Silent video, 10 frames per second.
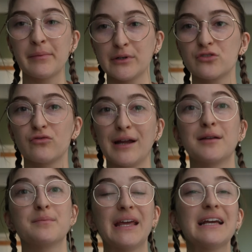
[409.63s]
bunch of
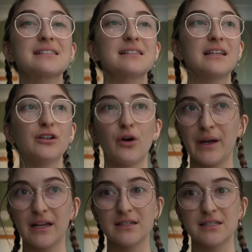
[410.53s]
random things and then
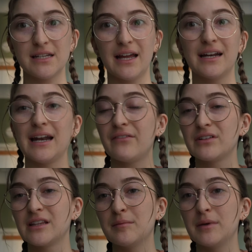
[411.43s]
going into debt and
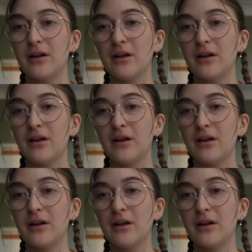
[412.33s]
having them